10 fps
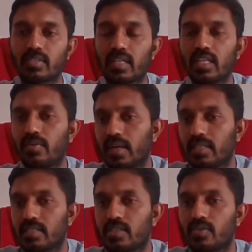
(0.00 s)

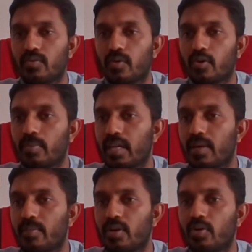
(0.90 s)
Otherwise, you won't be
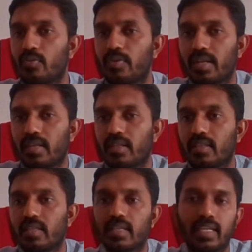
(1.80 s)
able to win
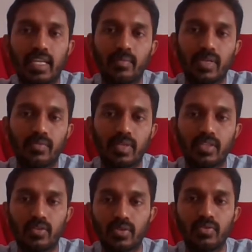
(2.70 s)
the game even
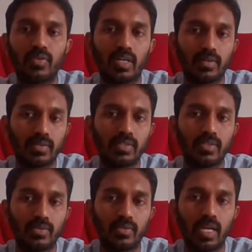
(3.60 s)
though
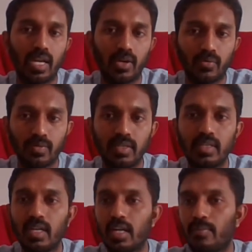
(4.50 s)
you have
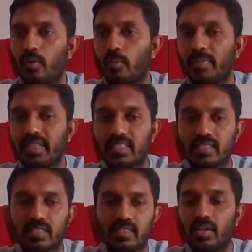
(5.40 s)
more
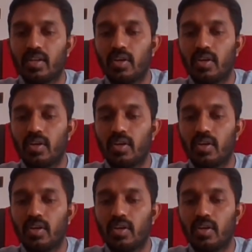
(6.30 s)
pieces.